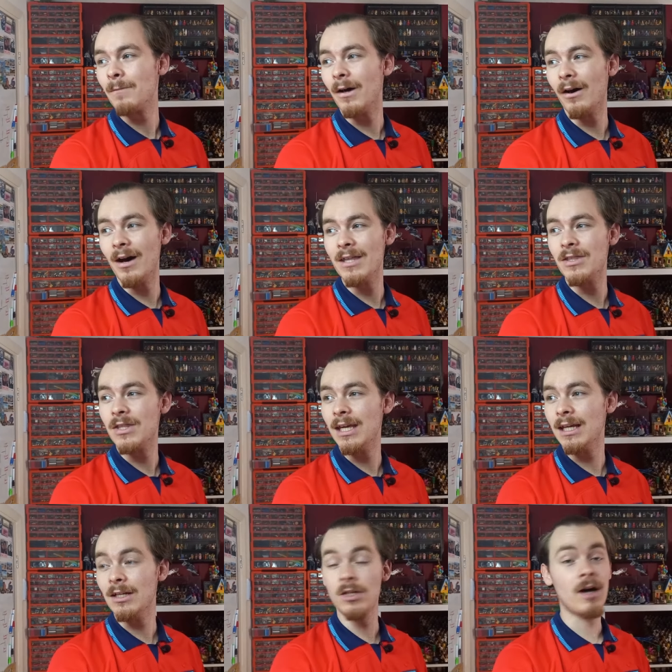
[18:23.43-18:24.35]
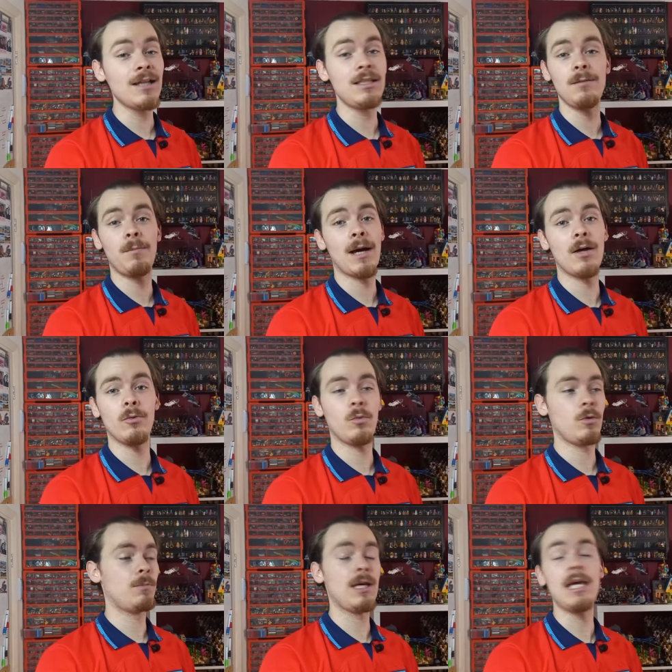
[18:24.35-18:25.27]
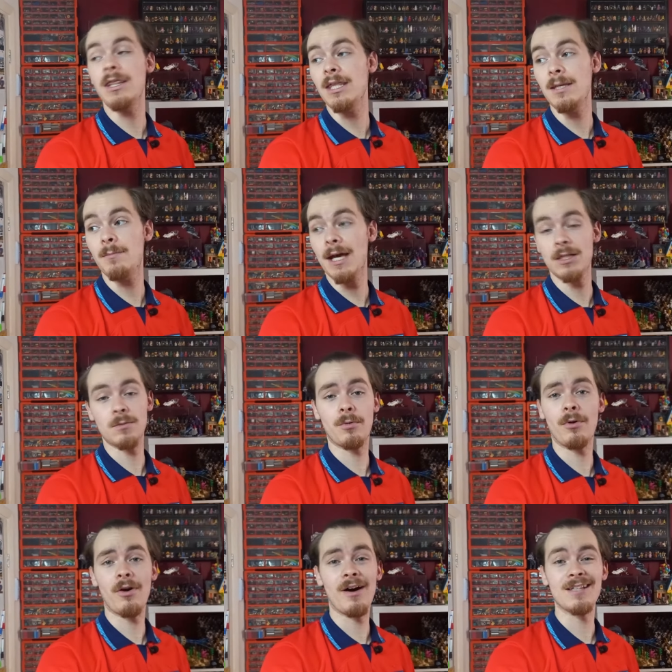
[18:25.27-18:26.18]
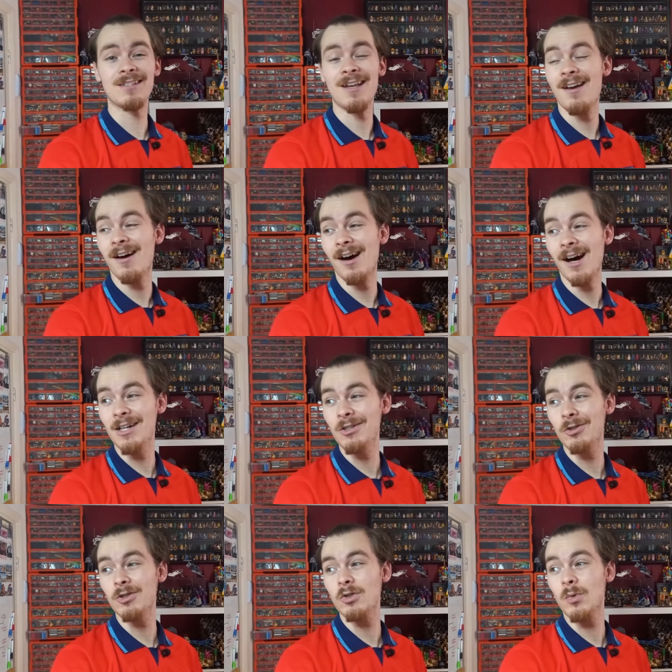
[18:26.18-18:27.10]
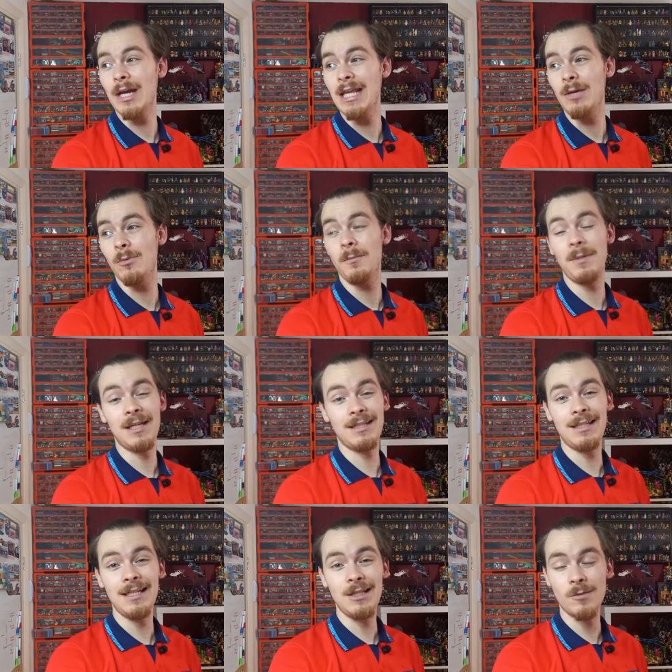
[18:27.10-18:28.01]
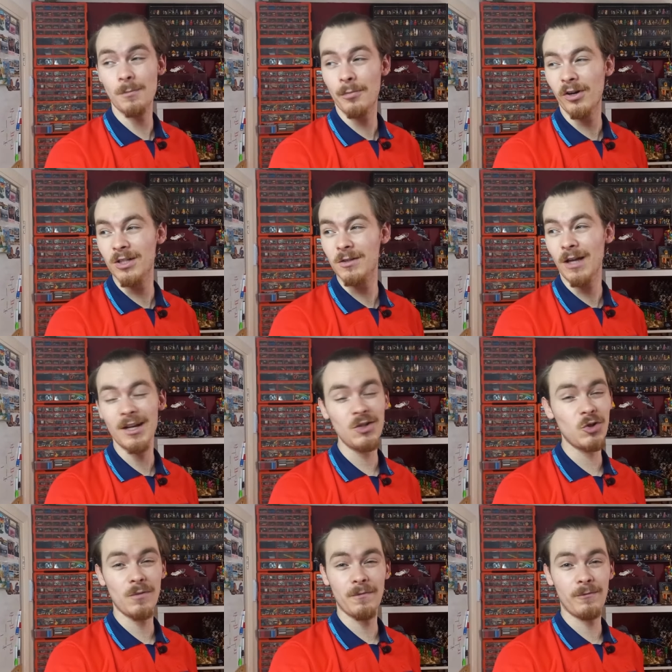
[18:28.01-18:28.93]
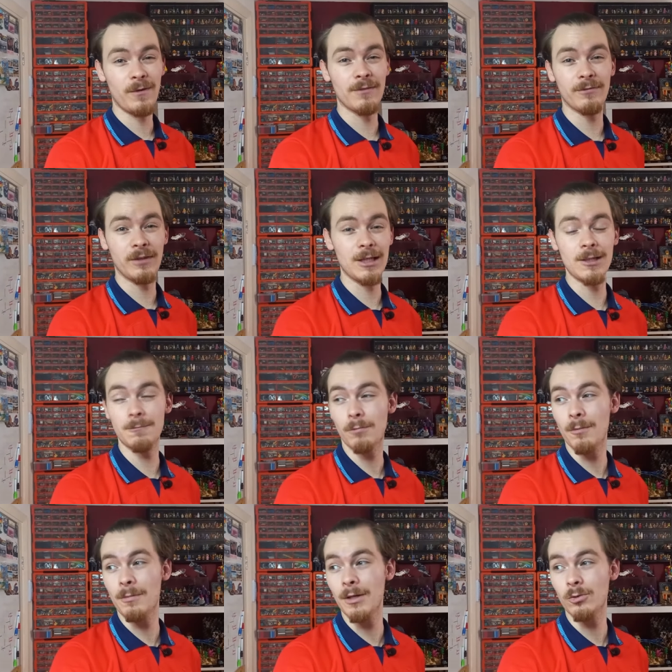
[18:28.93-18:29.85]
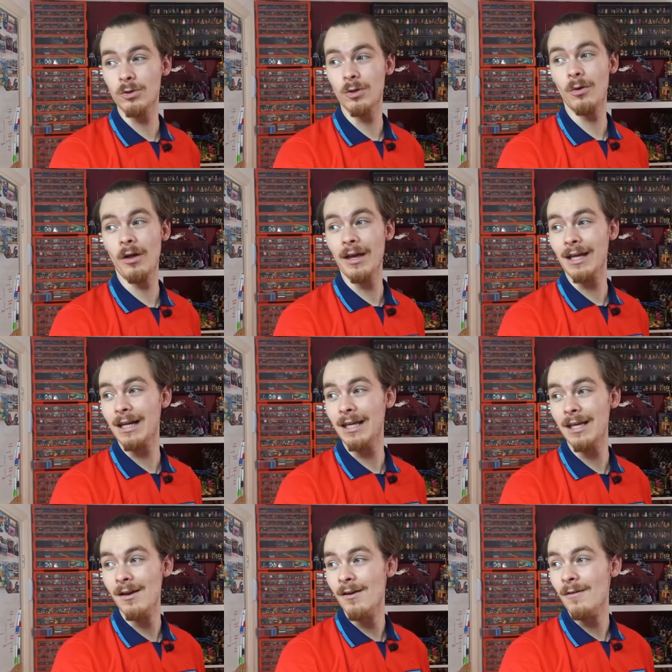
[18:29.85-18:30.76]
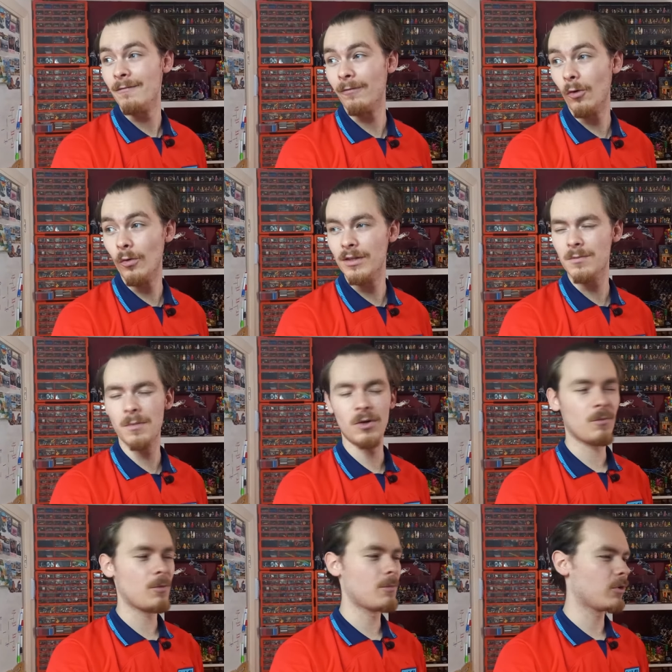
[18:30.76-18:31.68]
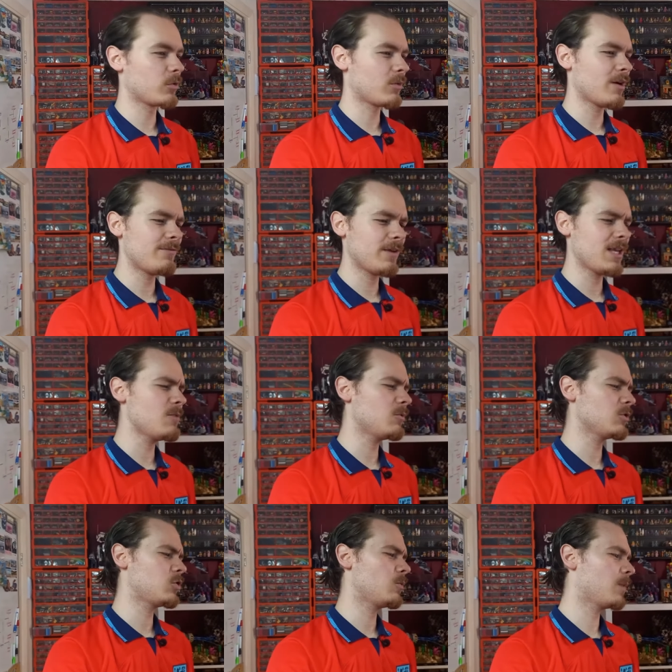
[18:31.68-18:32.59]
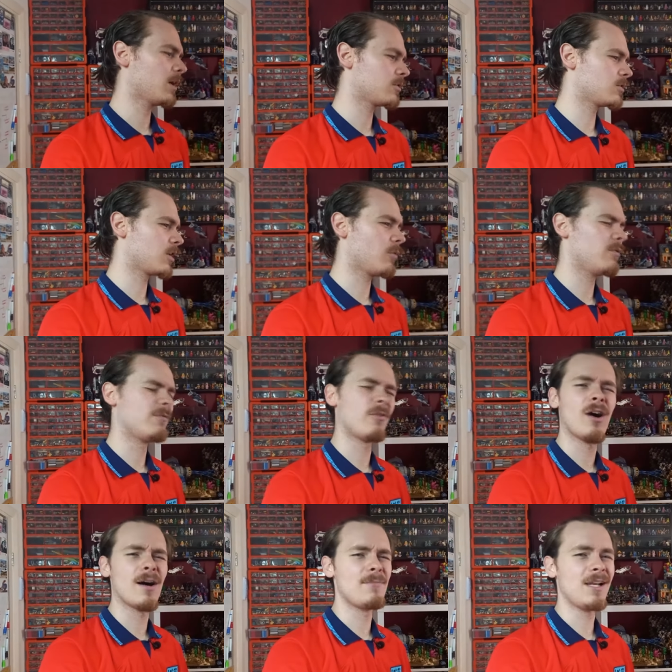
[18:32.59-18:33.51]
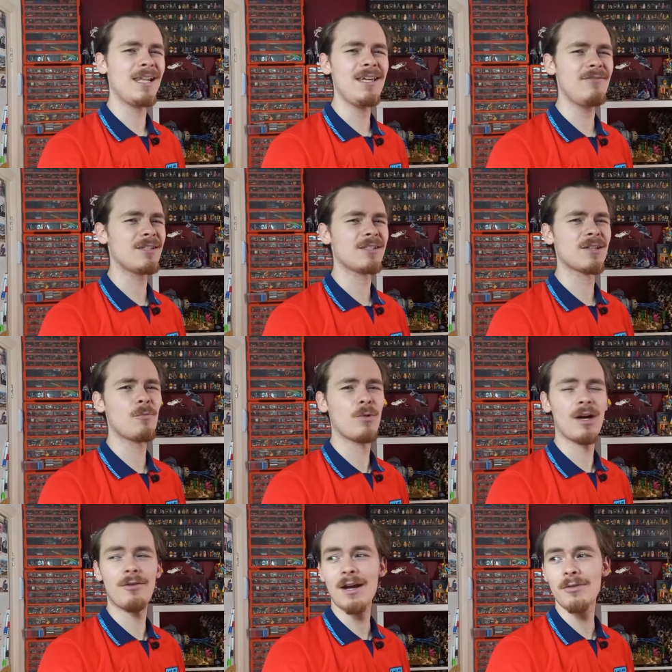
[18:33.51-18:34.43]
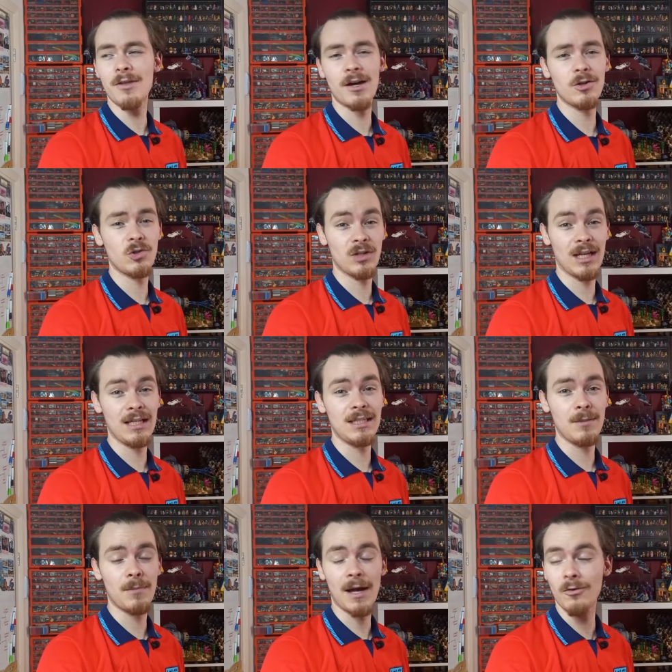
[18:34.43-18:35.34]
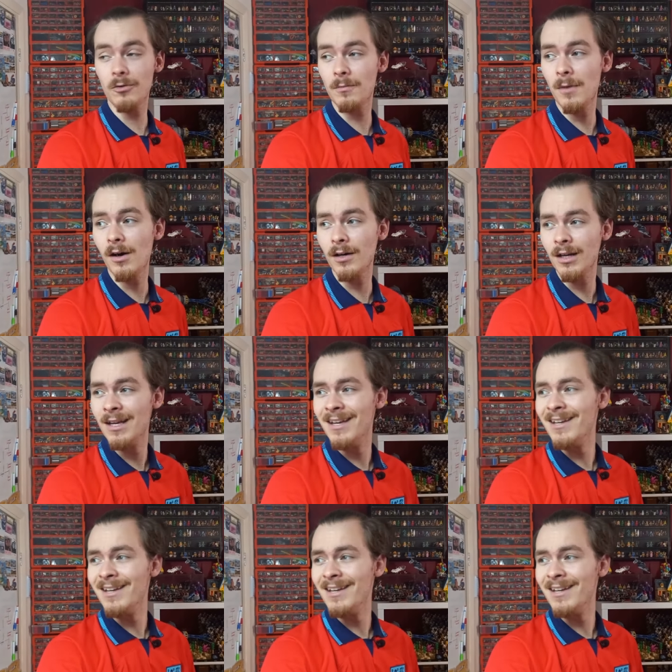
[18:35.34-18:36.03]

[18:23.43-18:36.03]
I think 90 pound would be the best price 120 would be a decent price. 150 is probably also likely for this buildable model. I forget what Chewbacca's going for. I believe it's somewhere around the 180 pound mark.